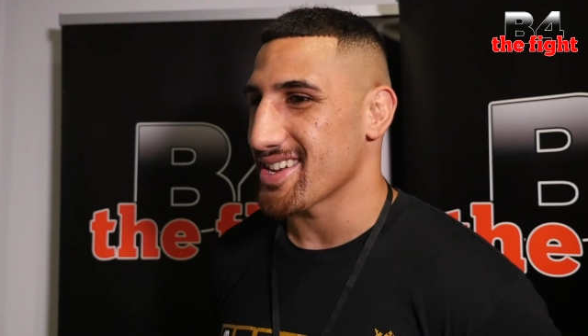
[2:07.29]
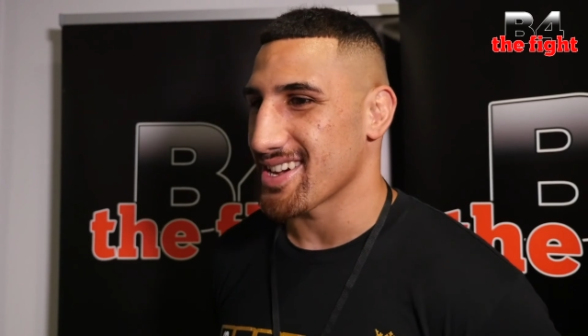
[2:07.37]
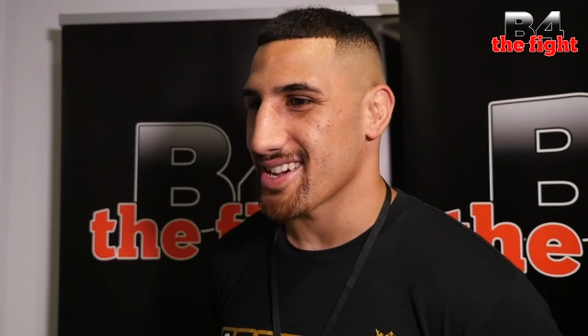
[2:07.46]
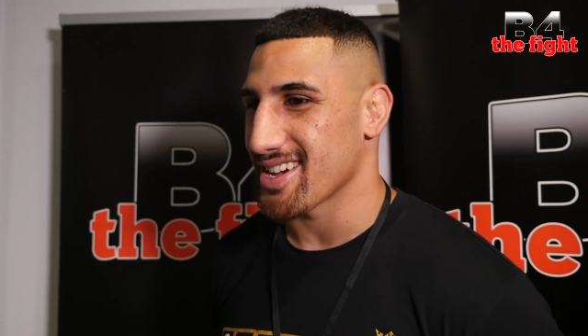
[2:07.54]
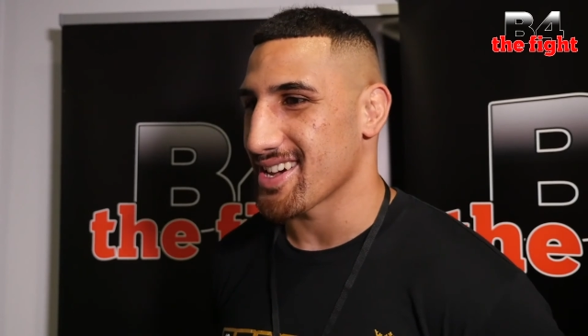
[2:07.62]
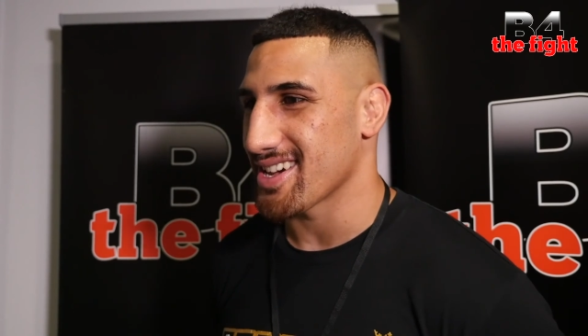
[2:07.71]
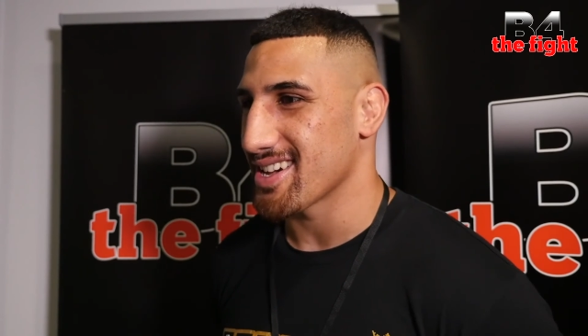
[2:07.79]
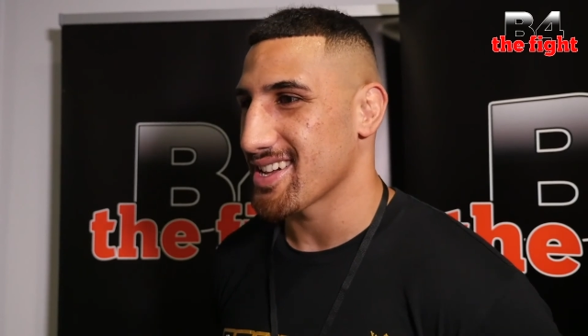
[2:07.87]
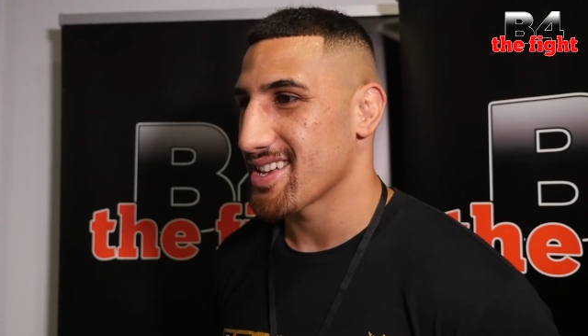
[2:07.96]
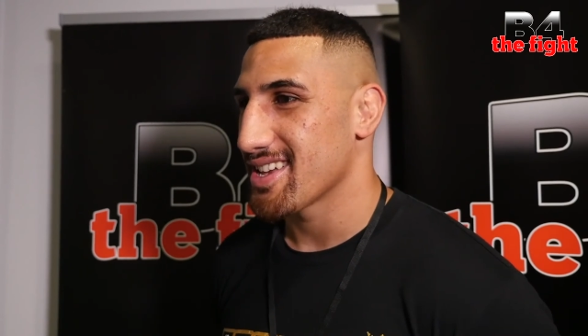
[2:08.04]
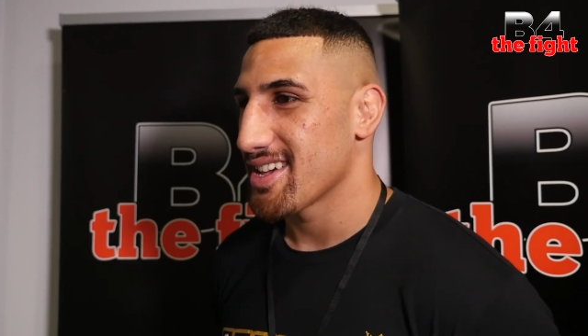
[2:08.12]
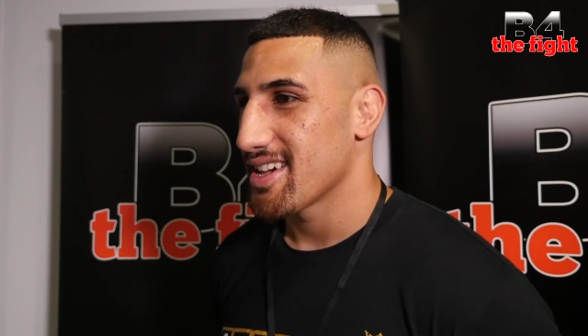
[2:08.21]

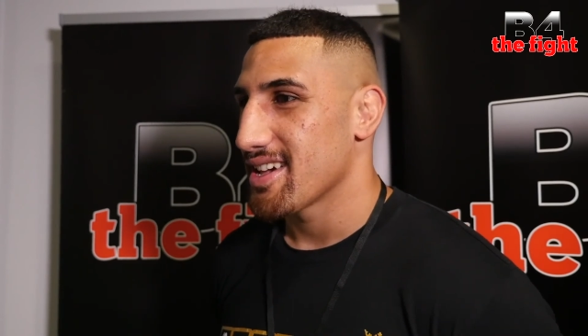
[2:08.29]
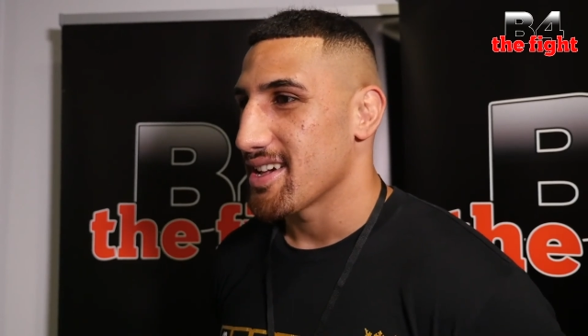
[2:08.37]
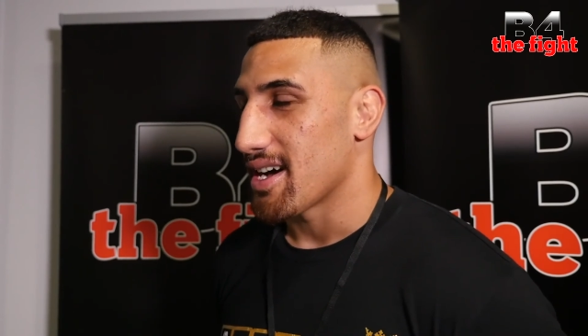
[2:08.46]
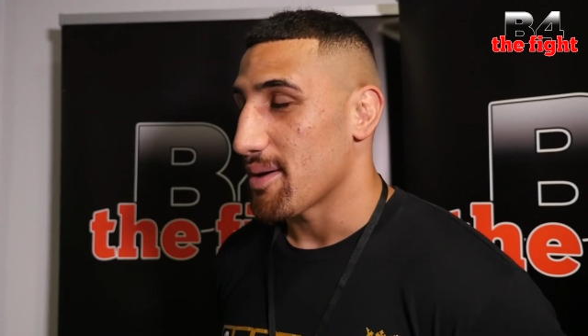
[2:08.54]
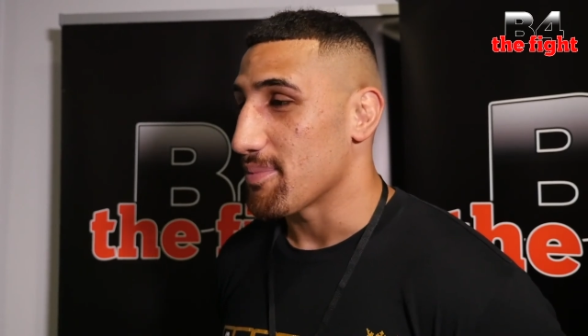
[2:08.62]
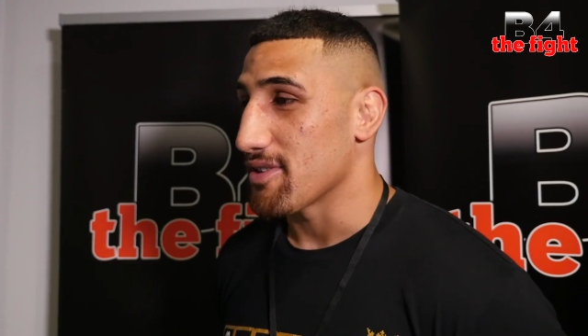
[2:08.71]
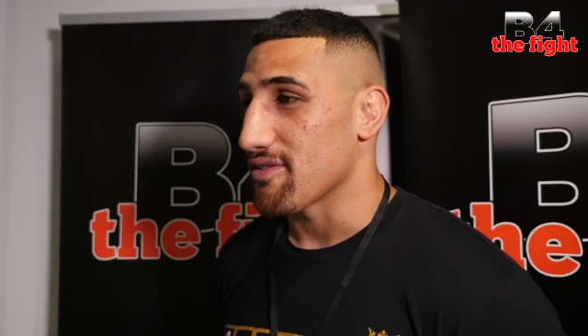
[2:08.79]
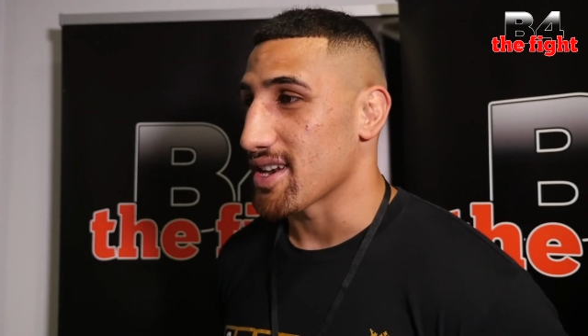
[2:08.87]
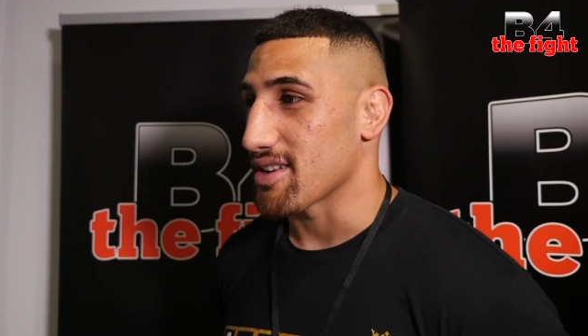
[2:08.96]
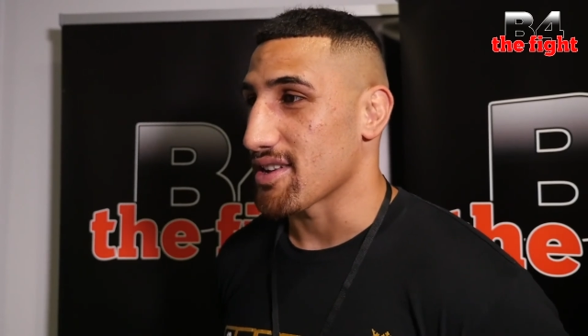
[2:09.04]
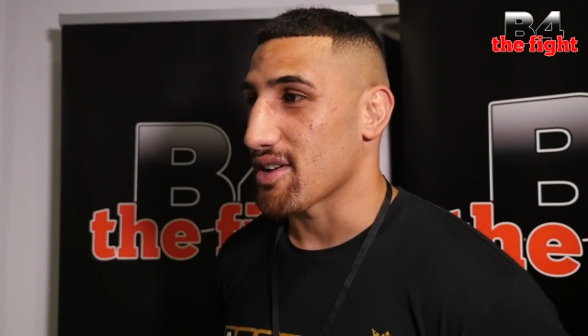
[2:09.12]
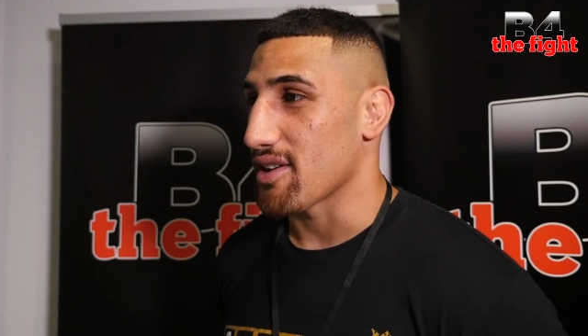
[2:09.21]
Uh, I'll be
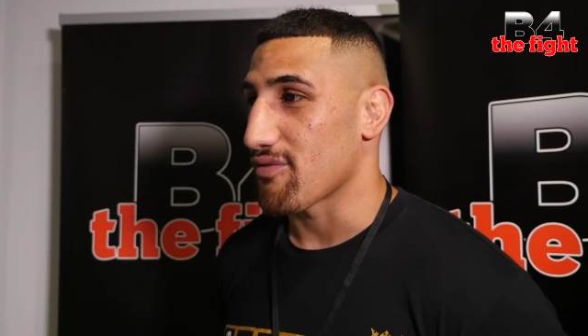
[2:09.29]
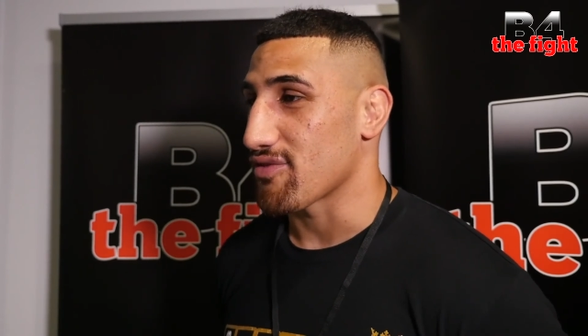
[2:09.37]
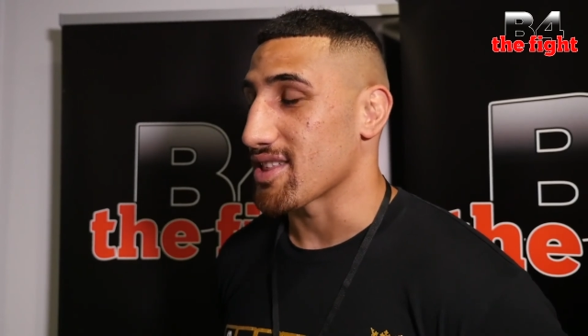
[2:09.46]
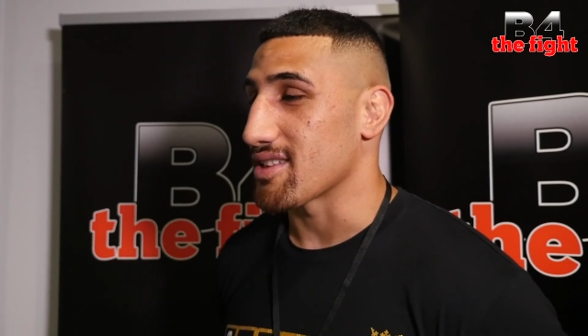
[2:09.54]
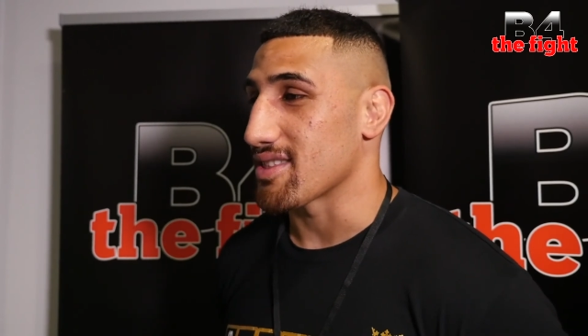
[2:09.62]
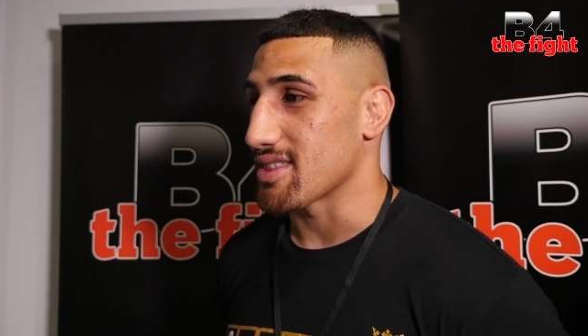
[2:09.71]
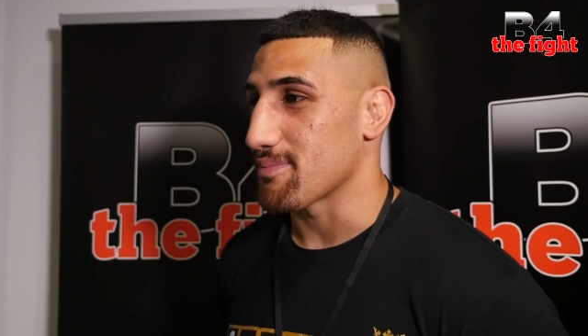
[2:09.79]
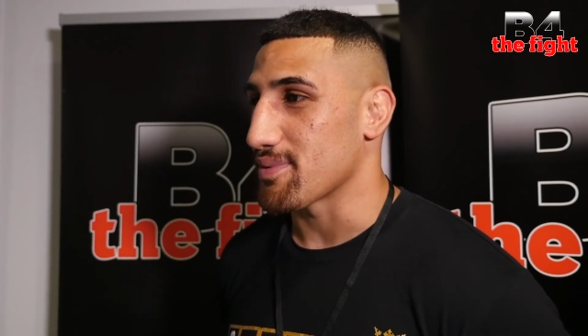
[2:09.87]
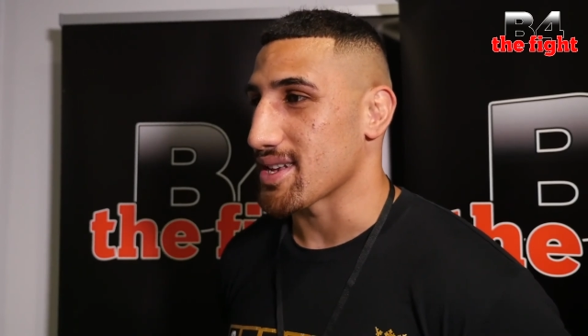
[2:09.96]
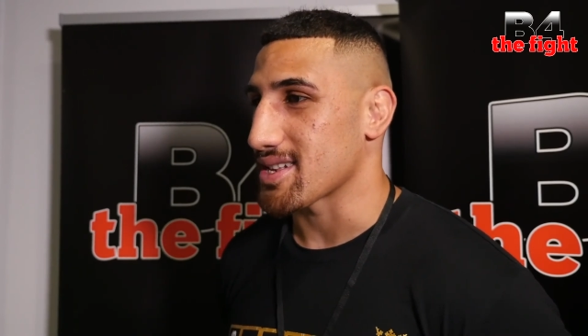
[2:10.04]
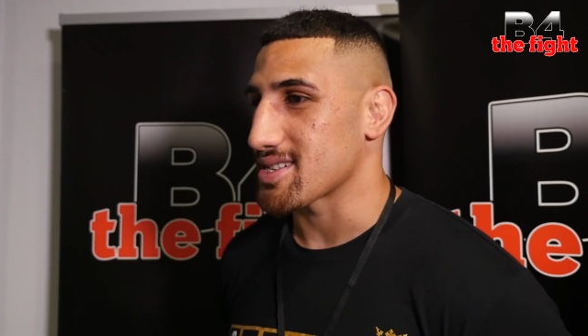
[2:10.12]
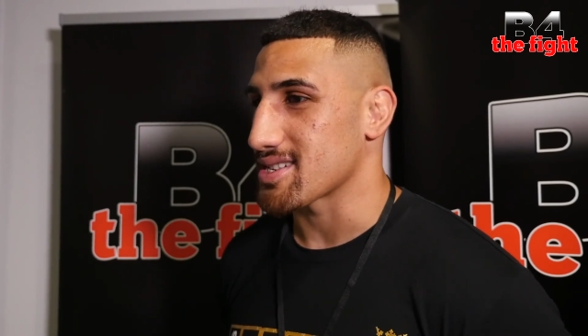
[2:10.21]
ready to go for the
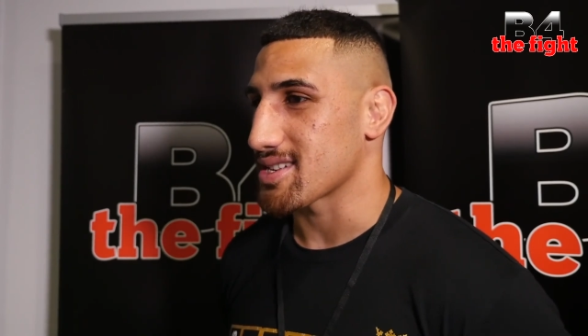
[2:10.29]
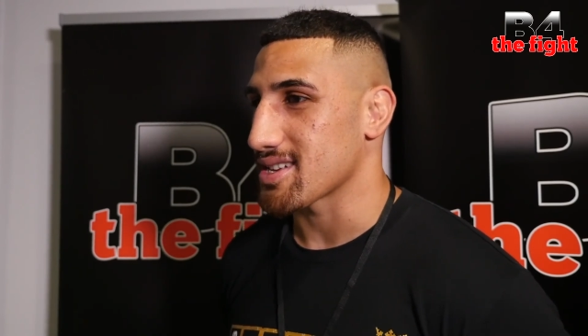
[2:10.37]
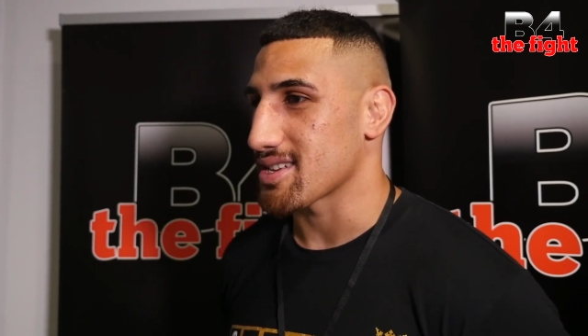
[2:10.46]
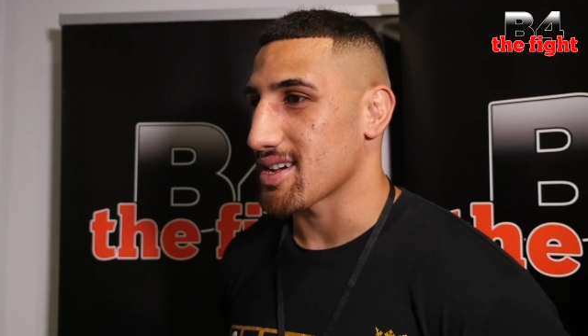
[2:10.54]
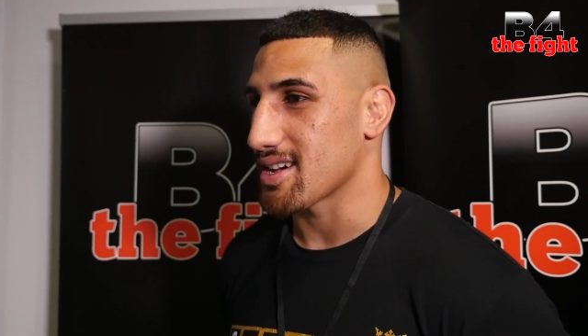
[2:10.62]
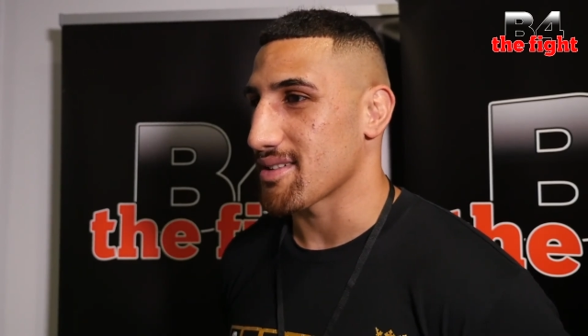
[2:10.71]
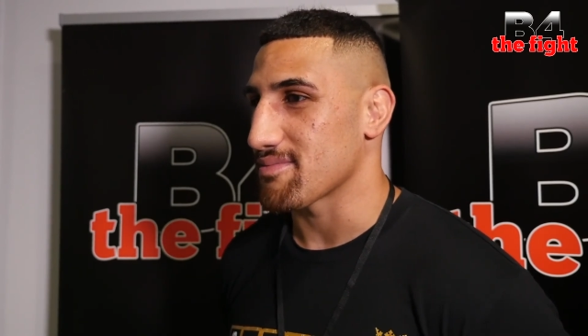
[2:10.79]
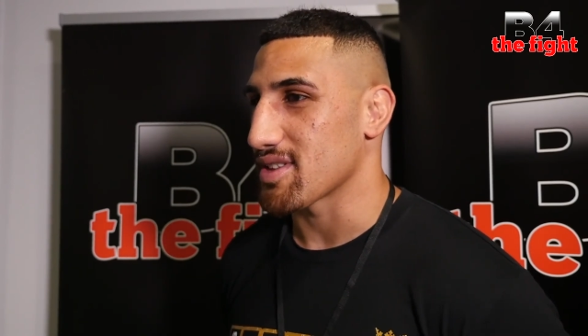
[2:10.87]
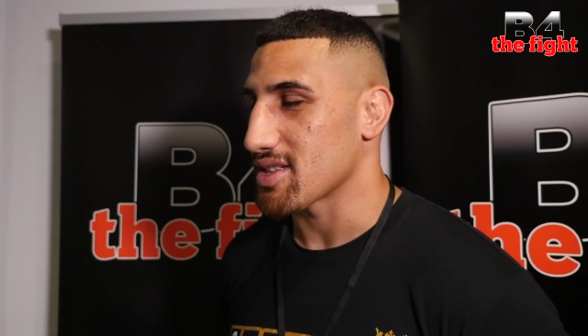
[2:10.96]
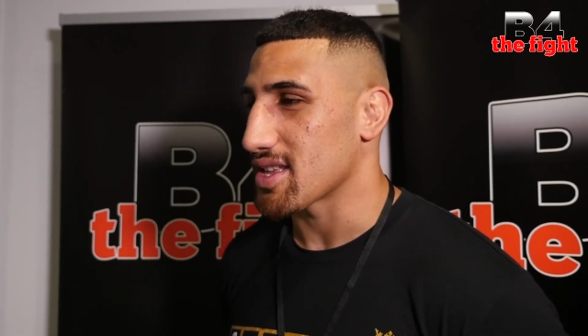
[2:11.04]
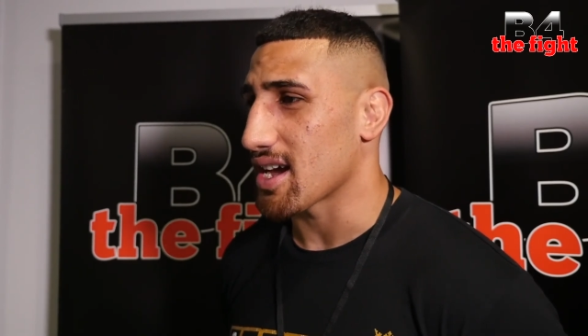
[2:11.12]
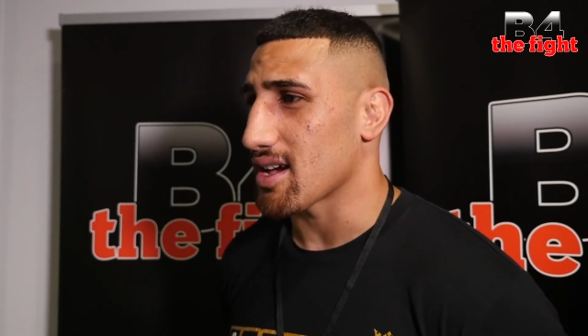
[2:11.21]
Olympics, um,
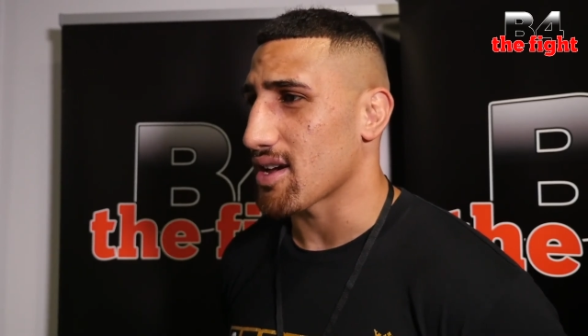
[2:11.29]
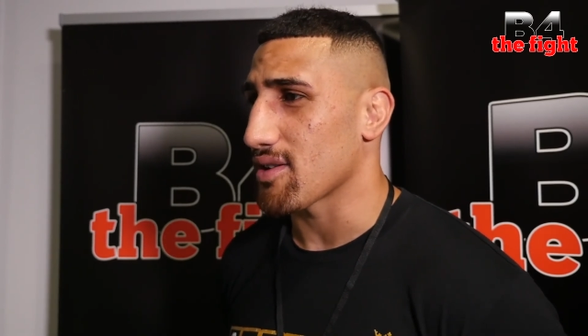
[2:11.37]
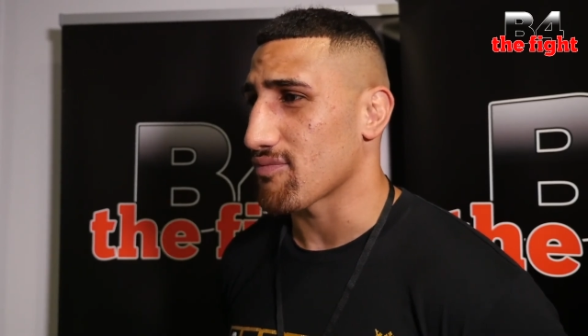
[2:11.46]
no doubt.